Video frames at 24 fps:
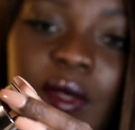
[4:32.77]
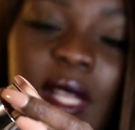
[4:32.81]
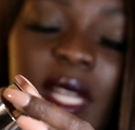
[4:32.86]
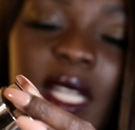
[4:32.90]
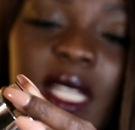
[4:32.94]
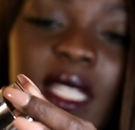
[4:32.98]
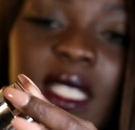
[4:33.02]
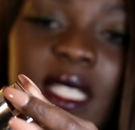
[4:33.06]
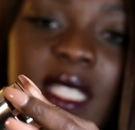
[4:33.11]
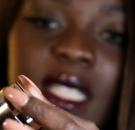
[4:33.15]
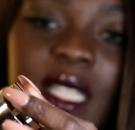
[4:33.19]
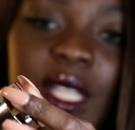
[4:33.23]

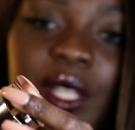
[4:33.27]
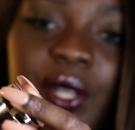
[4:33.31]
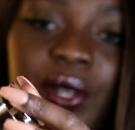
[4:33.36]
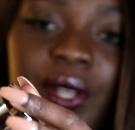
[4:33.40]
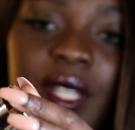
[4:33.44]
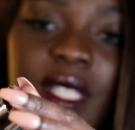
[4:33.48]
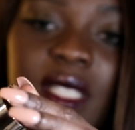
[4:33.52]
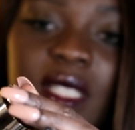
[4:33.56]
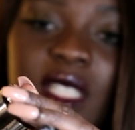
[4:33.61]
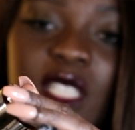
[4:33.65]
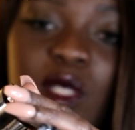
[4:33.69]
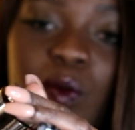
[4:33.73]
Not a
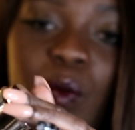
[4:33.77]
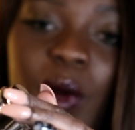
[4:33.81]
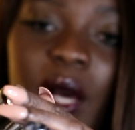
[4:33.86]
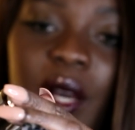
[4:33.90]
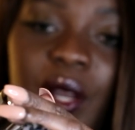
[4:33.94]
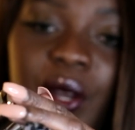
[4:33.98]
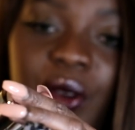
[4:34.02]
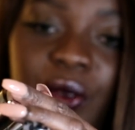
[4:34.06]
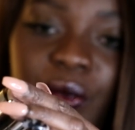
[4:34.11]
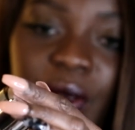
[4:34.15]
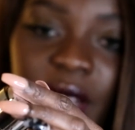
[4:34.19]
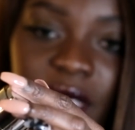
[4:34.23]
concealer, it's a
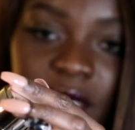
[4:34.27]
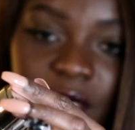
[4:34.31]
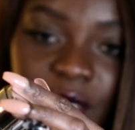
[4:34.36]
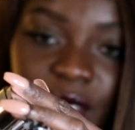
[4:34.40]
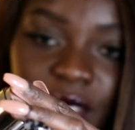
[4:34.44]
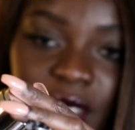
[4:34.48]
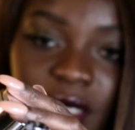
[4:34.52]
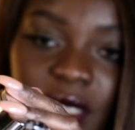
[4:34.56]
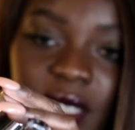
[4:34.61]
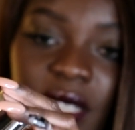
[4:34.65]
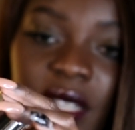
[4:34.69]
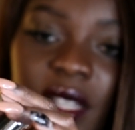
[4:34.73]
spot
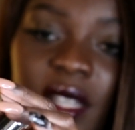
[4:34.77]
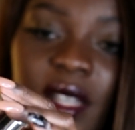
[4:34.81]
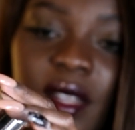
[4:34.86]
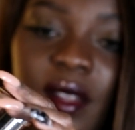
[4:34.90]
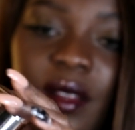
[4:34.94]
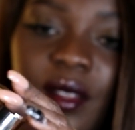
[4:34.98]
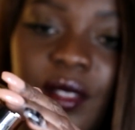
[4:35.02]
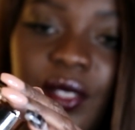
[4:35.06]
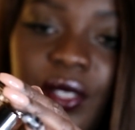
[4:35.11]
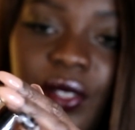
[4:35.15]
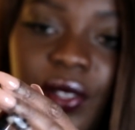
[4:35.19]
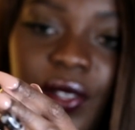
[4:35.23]
corrector.
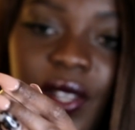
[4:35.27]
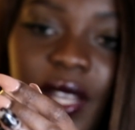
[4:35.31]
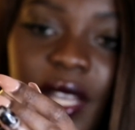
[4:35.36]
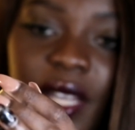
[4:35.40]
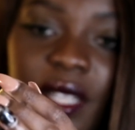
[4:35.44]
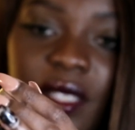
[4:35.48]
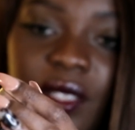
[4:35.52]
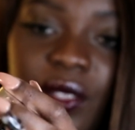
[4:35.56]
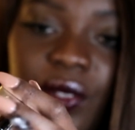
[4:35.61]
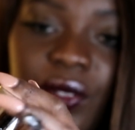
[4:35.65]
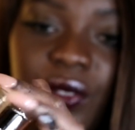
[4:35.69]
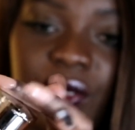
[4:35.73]

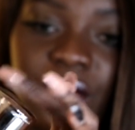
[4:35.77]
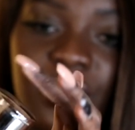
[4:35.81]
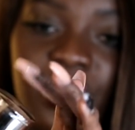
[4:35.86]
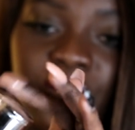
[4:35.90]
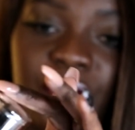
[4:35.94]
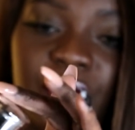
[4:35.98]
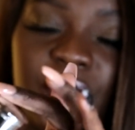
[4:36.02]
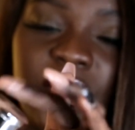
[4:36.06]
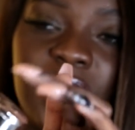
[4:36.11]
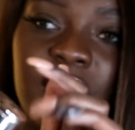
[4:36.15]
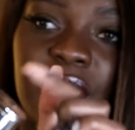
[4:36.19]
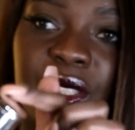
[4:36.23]
Okay, so
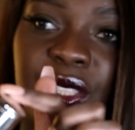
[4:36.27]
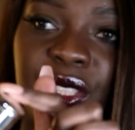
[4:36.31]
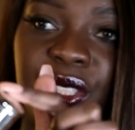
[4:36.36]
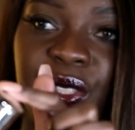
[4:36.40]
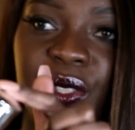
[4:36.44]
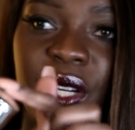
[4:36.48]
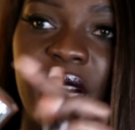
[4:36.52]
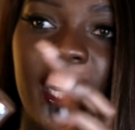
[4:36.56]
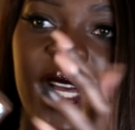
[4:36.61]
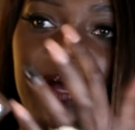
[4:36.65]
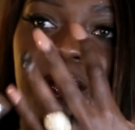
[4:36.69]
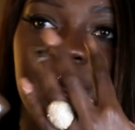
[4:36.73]
don't use it under
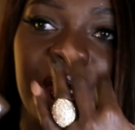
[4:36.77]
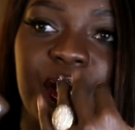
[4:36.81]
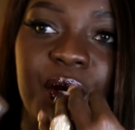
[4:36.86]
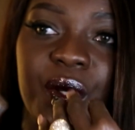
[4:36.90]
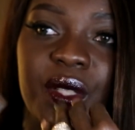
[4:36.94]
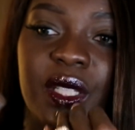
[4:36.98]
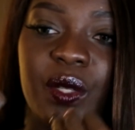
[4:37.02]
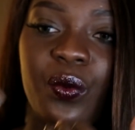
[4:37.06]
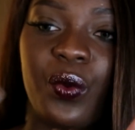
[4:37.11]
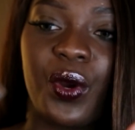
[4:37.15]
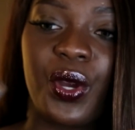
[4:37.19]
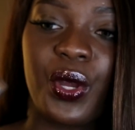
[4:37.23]
your eye, but
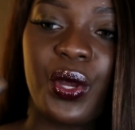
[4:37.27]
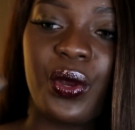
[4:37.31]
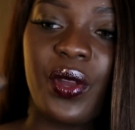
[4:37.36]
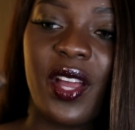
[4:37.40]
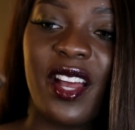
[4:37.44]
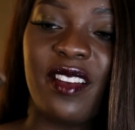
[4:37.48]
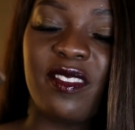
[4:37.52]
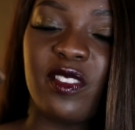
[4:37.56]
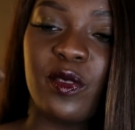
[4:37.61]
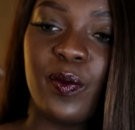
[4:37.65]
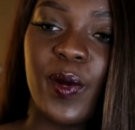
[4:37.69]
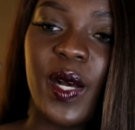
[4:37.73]
use it where
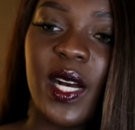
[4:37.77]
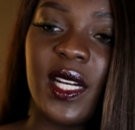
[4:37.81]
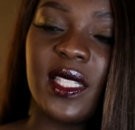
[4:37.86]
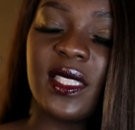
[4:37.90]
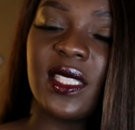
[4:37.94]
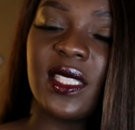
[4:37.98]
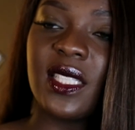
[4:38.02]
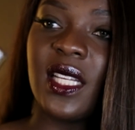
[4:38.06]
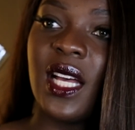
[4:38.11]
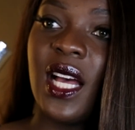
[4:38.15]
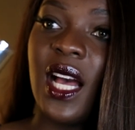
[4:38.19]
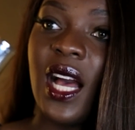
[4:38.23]
you have
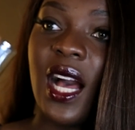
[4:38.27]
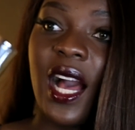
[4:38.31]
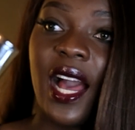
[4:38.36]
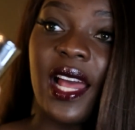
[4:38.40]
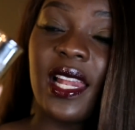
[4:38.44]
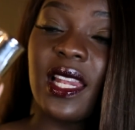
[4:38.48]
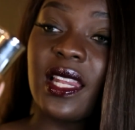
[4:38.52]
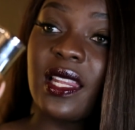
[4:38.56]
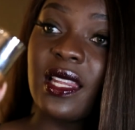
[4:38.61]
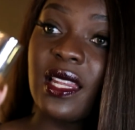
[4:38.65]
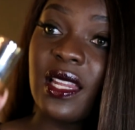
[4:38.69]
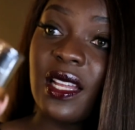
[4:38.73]
spots.
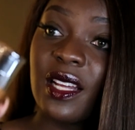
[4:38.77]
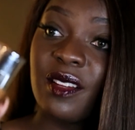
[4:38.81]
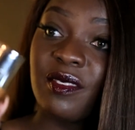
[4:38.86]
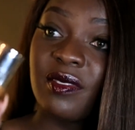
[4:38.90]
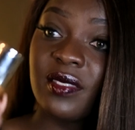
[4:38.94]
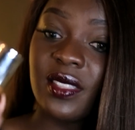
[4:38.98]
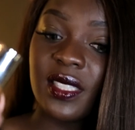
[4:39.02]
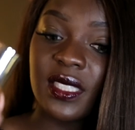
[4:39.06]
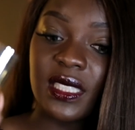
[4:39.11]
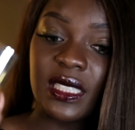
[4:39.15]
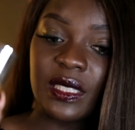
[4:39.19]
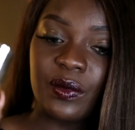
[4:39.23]
I
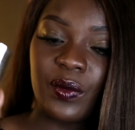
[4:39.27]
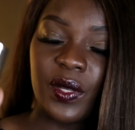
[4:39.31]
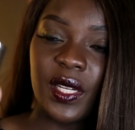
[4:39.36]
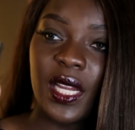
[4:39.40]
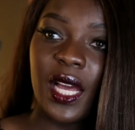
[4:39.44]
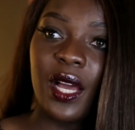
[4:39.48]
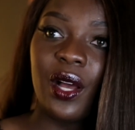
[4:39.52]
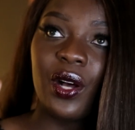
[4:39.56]
love this one.